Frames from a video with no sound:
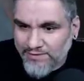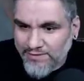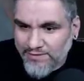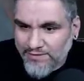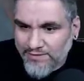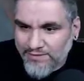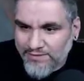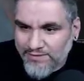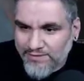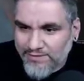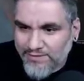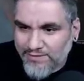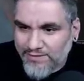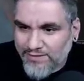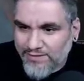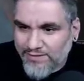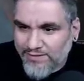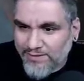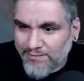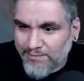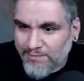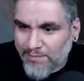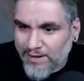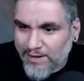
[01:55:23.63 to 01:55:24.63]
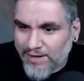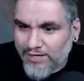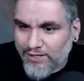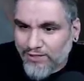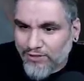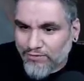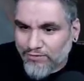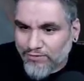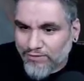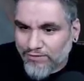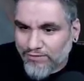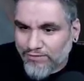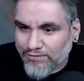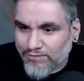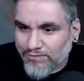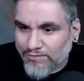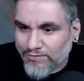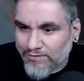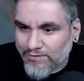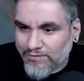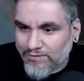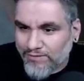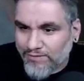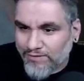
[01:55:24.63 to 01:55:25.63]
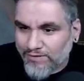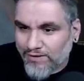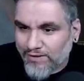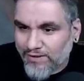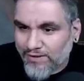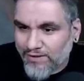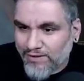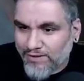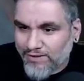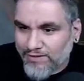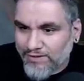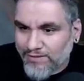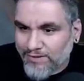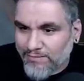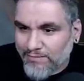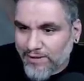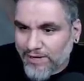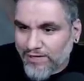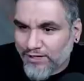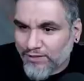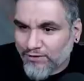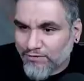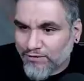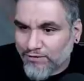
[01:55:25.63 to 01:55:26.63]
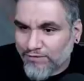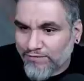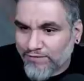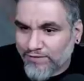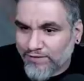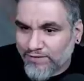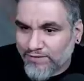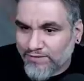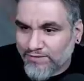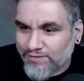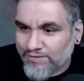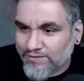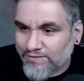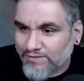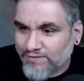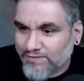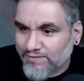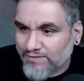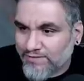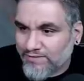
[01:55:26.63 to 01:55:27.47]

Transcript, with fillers: That's the point of the it. It's got angles and dangles. The Michael Raphone.